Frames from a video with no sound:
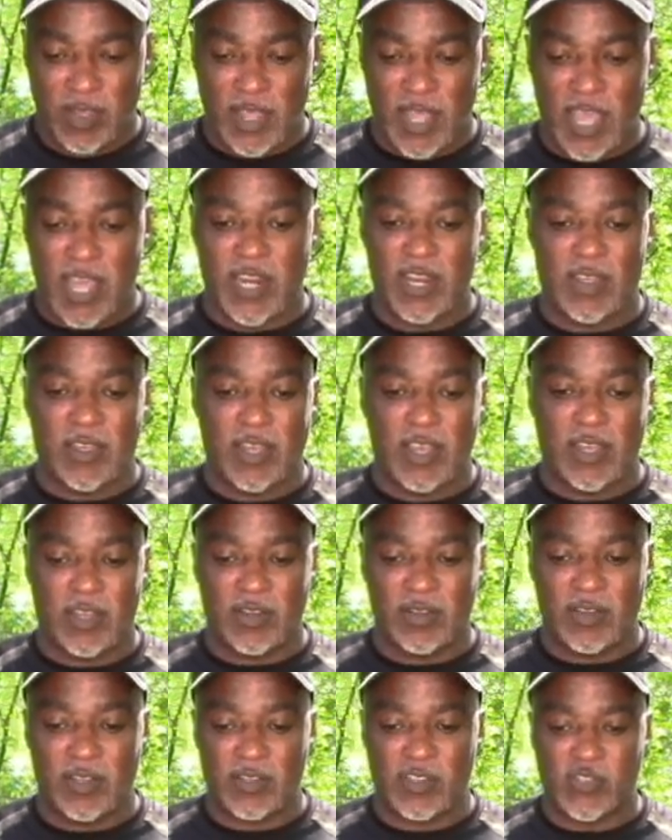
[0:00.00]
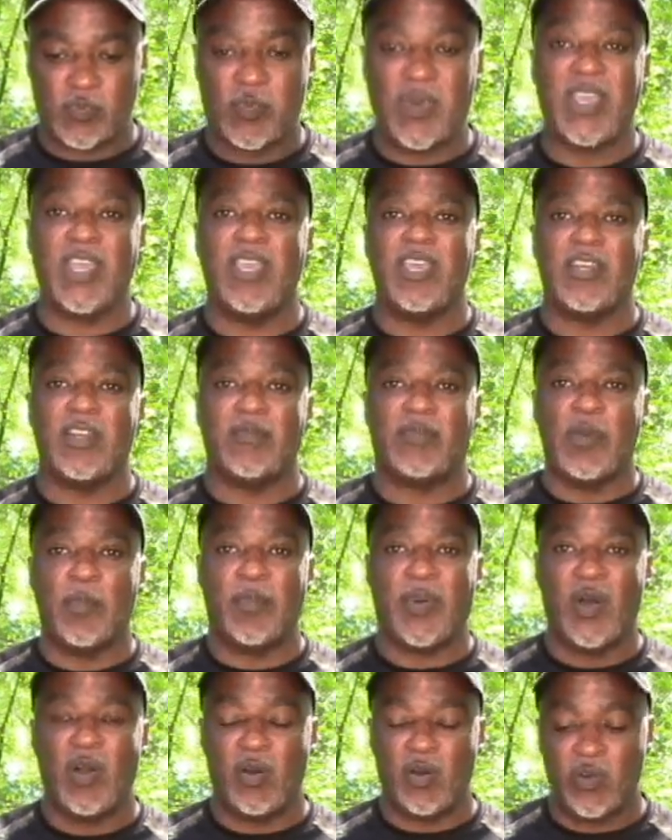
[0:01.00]
and the speed of the
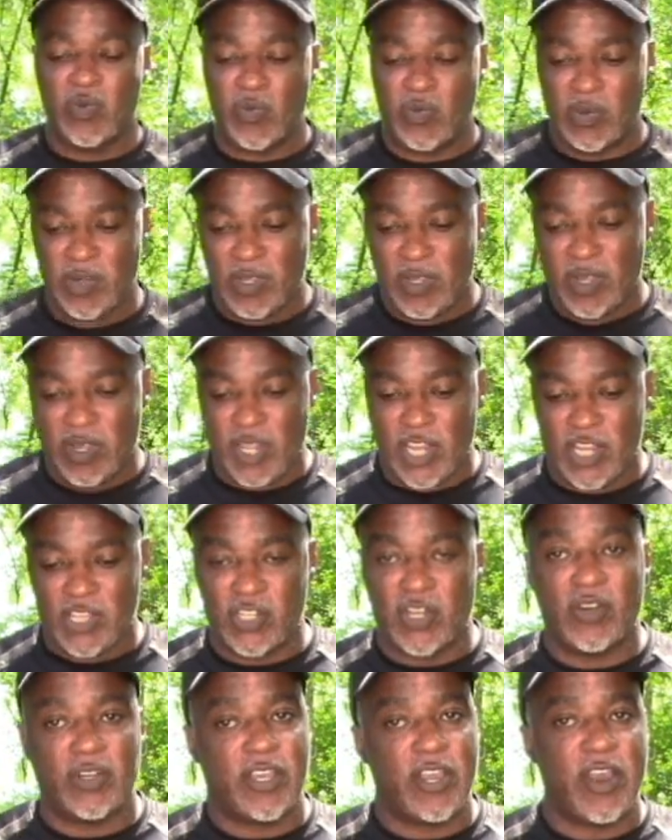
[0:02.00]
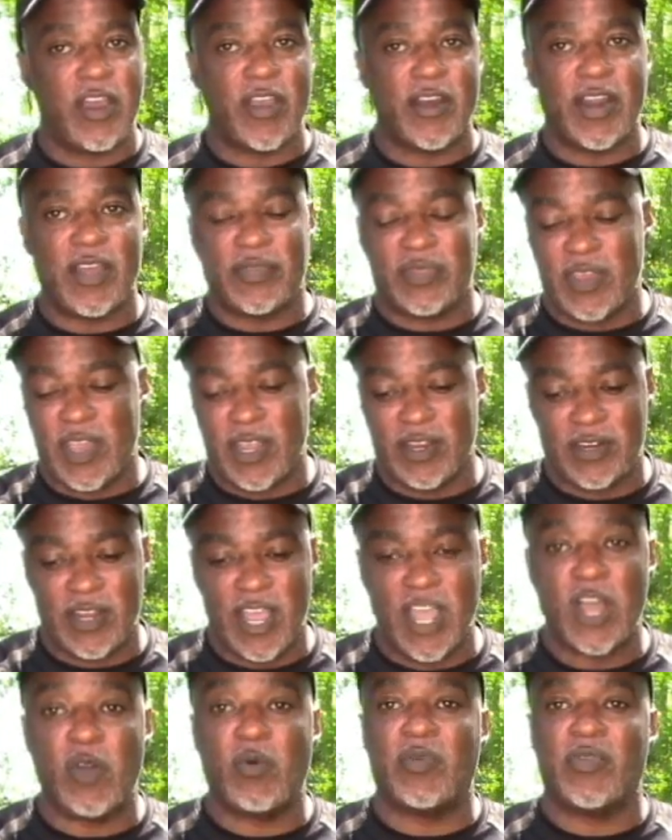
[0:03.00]
bow. Is going to carry that thing
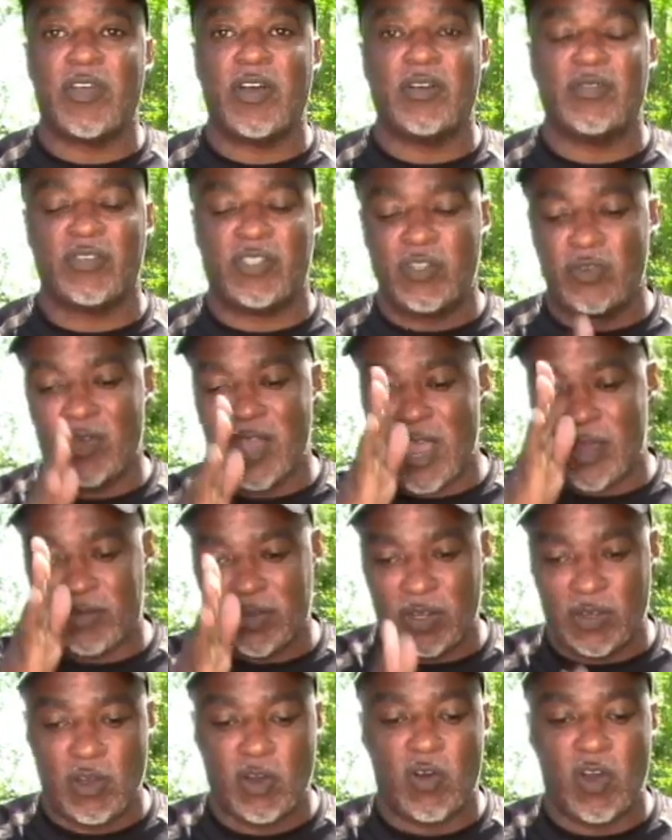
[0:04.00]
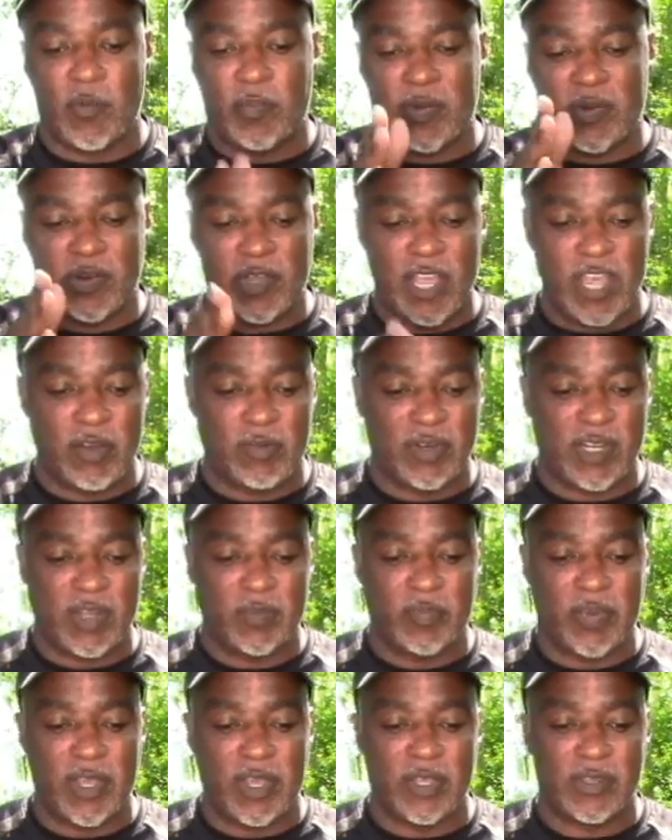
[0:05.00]
down without you having to go up and down with
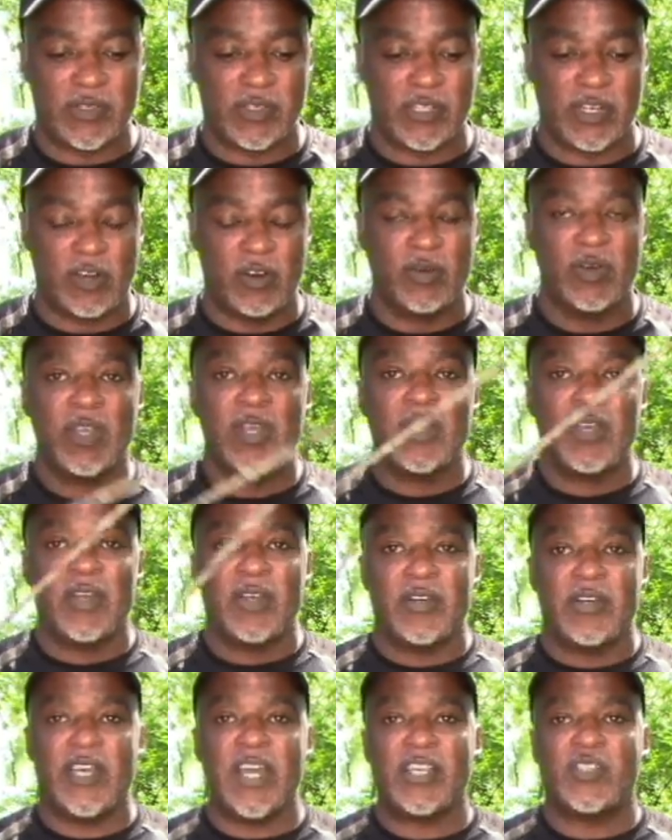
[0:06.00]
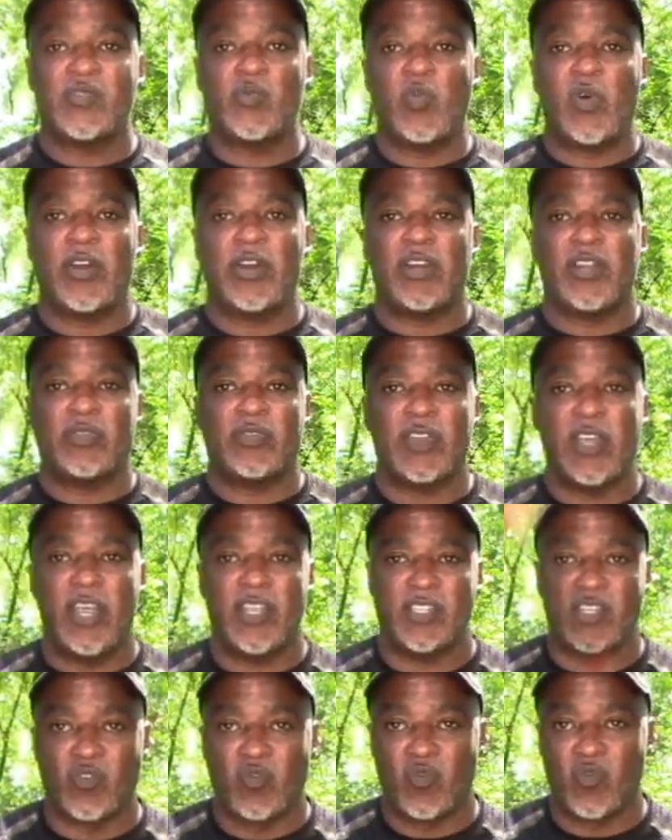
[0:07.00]
that pin. So that's one of the
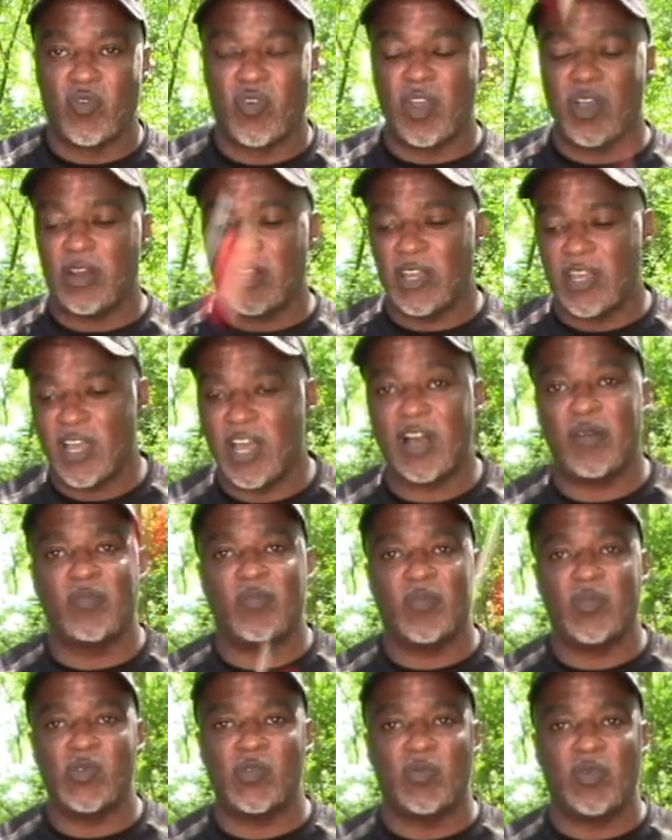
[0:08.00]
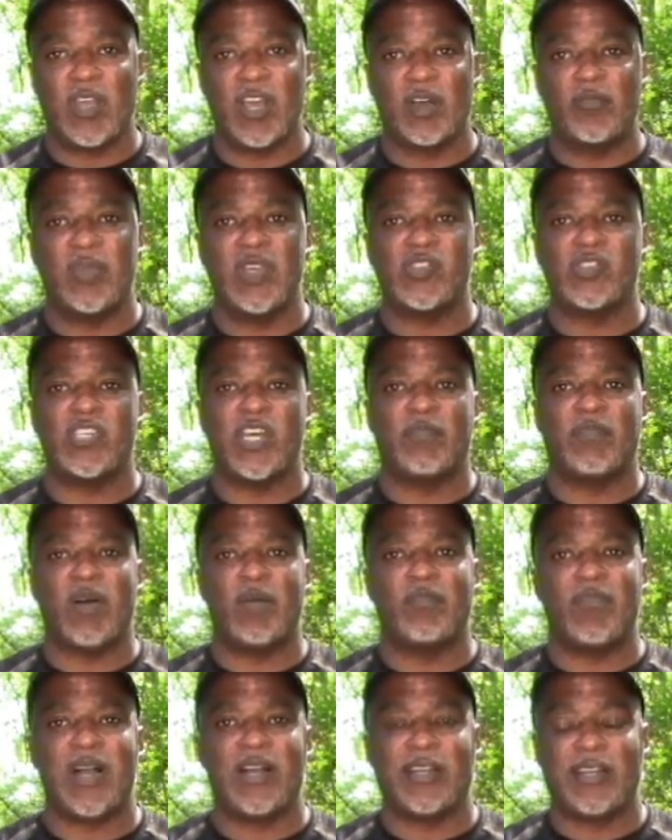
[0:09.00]
things that really helped me step
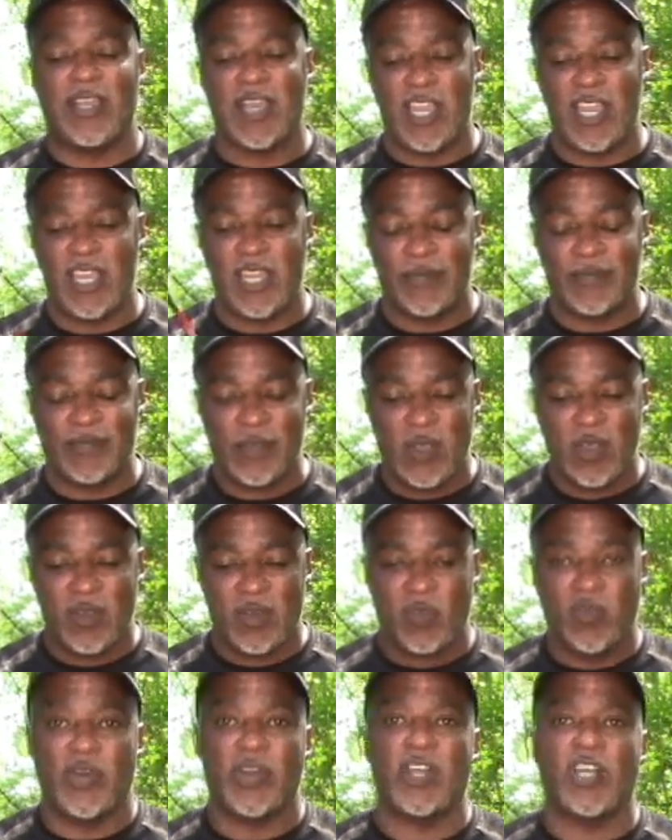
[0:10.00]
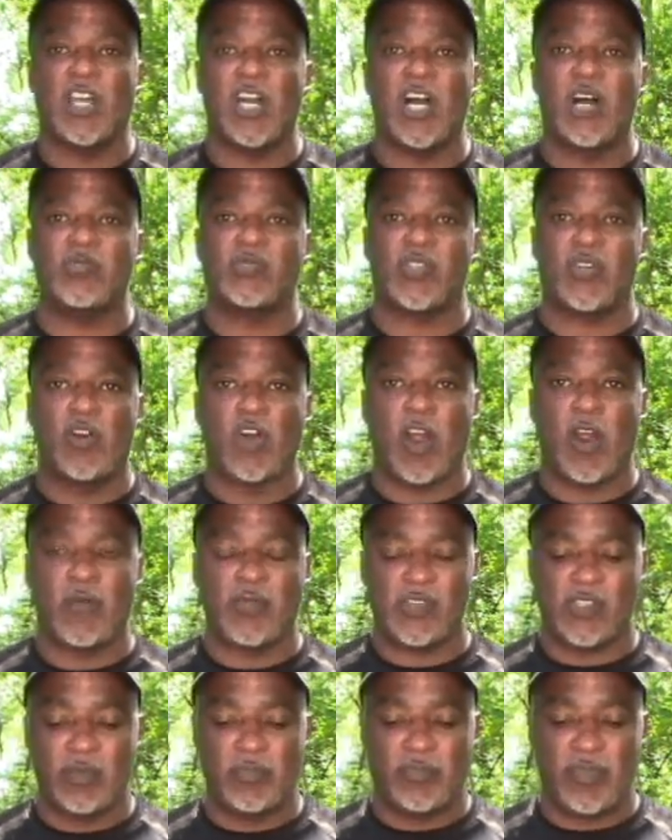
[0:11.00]
up my game when it comes to
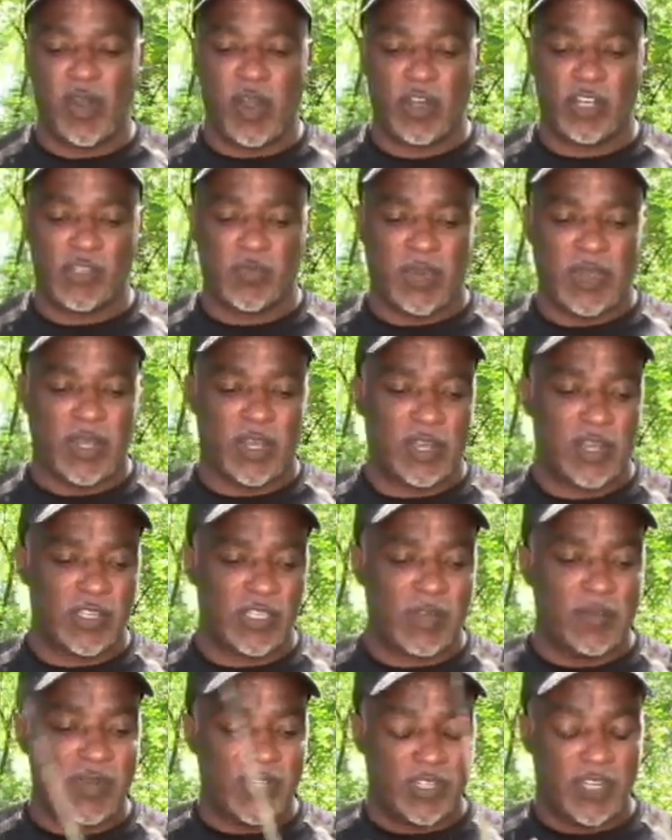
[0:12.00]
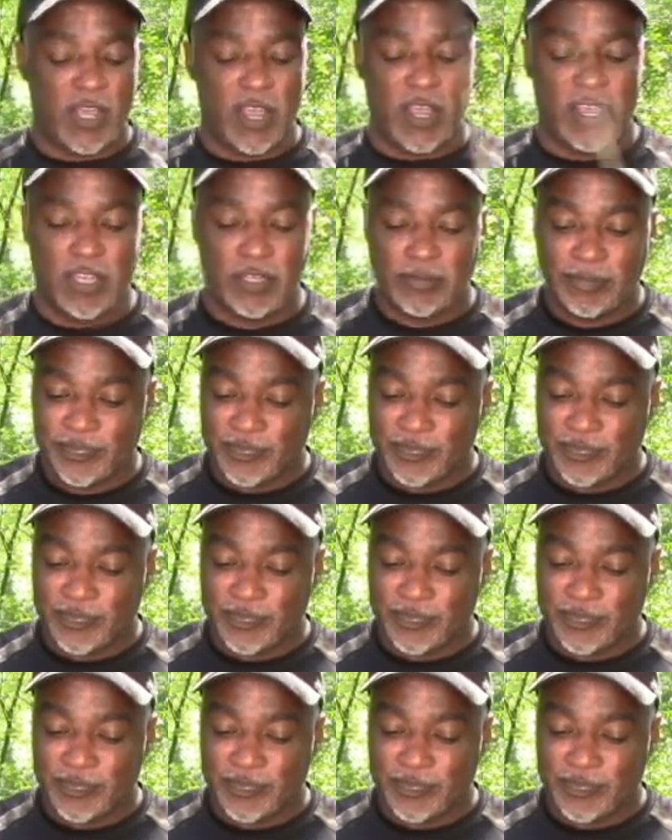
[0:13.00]
harvesting bucks, because I'm going to tell you,